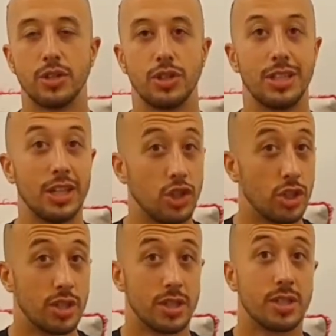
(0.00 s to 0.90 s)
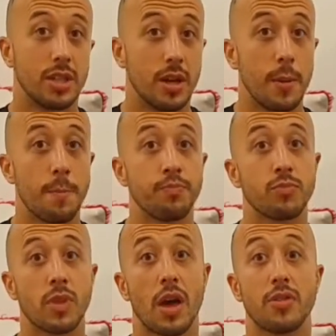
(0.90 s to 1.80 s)
teaches
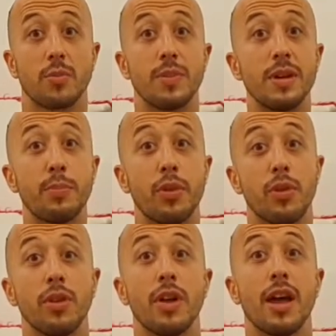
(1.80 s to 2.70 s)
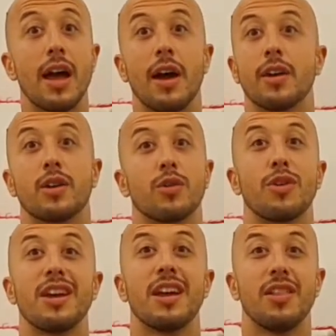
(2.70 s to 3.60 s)
other people how to
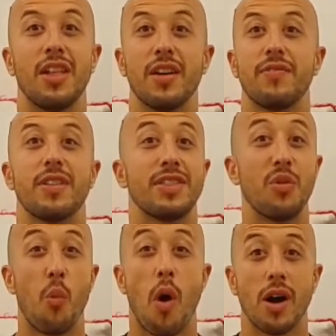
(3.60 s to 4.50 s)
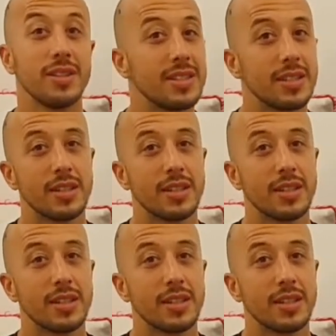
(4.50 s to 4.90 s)
create a life that they want,